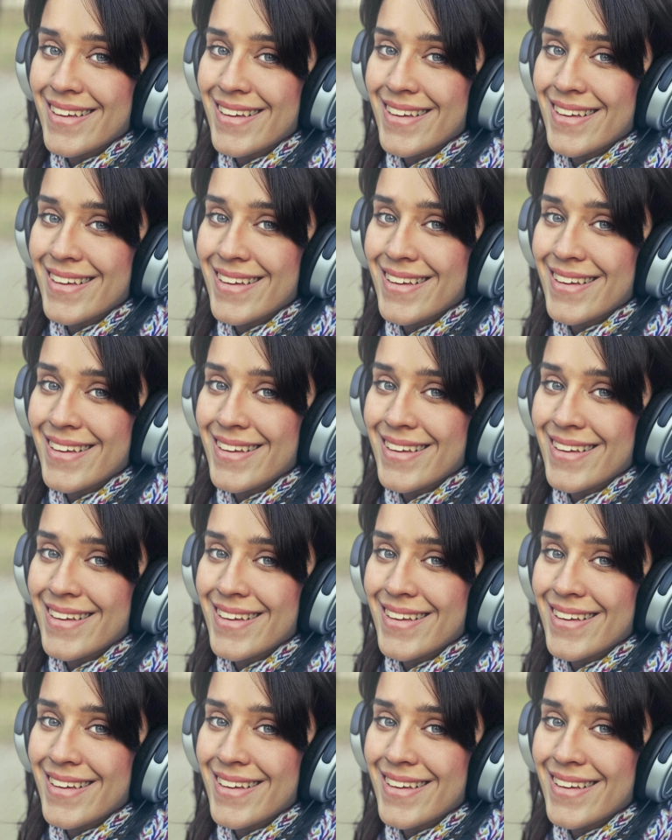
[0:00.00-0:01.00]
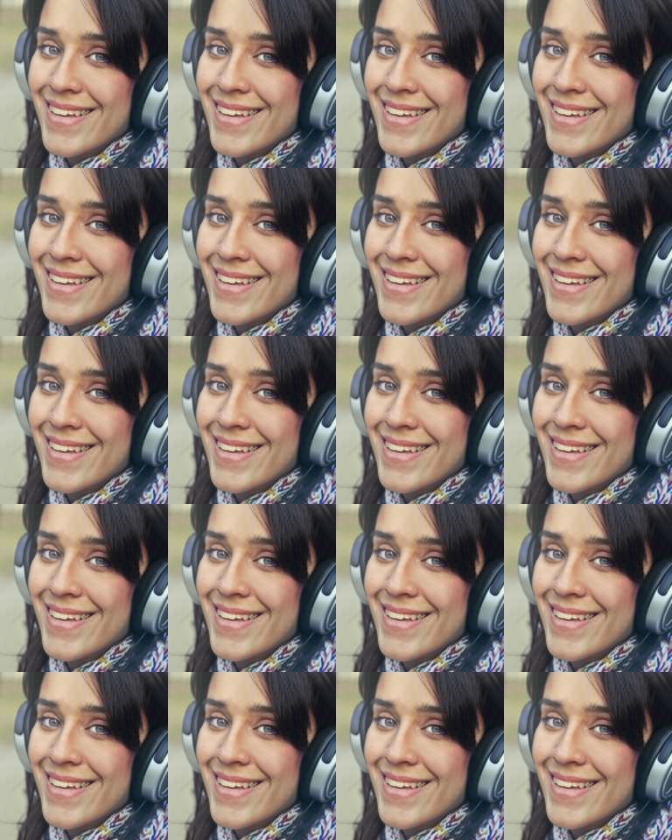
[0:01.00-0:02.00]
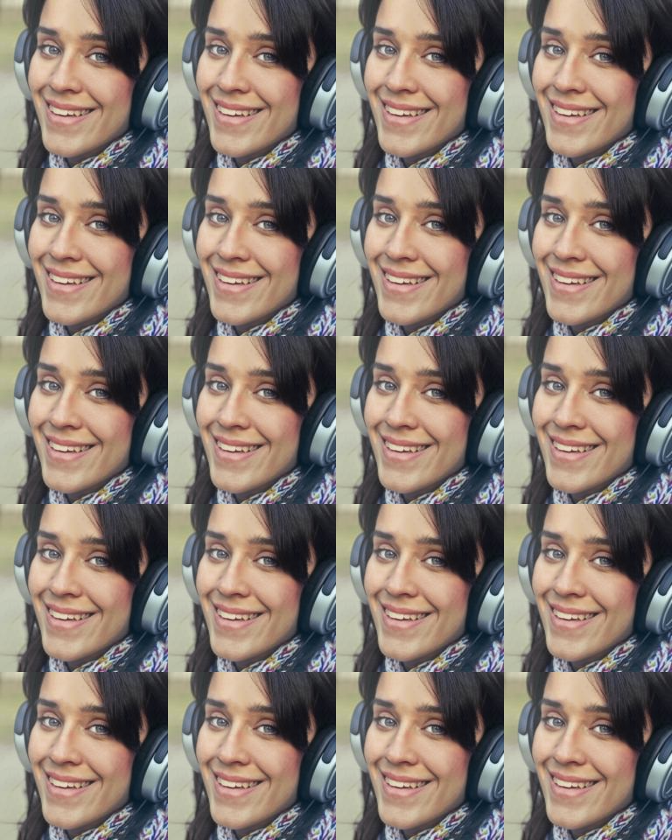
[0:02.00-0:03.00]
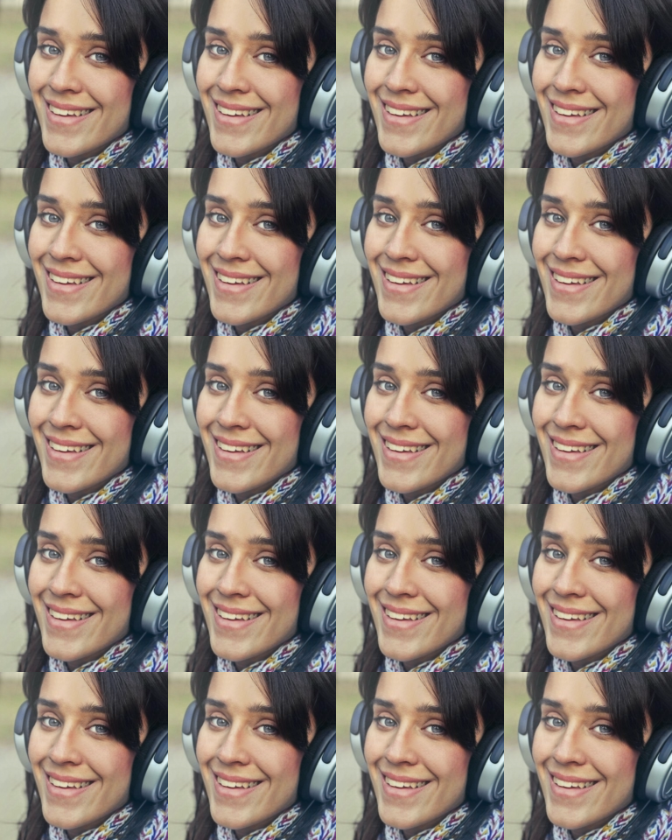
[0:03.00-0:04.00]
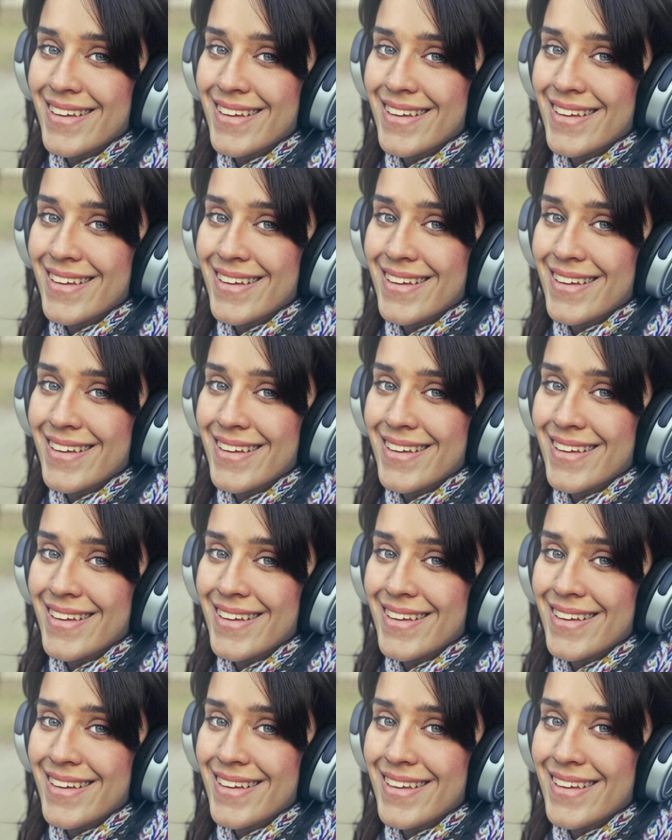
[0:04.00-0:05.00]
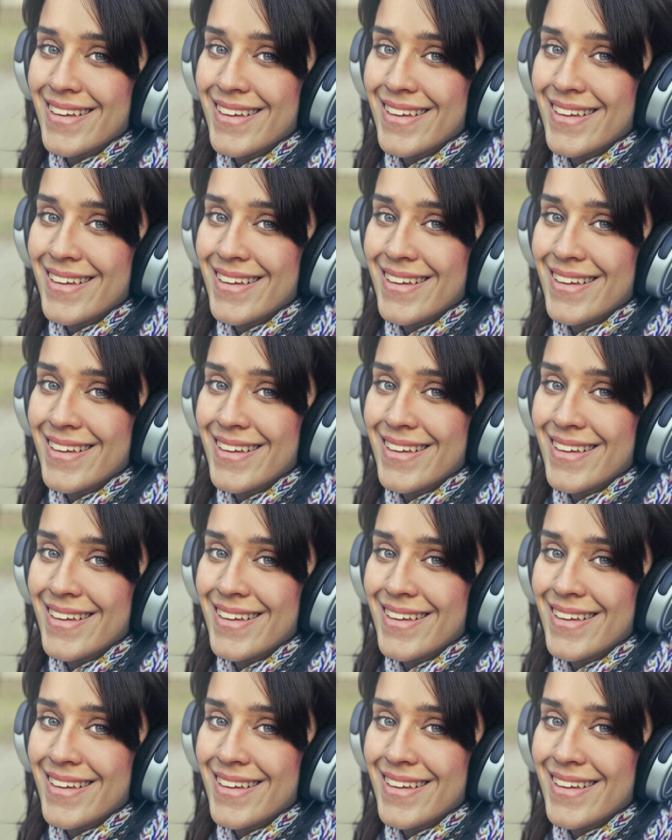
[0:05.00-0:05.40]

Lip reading: (no lip movement)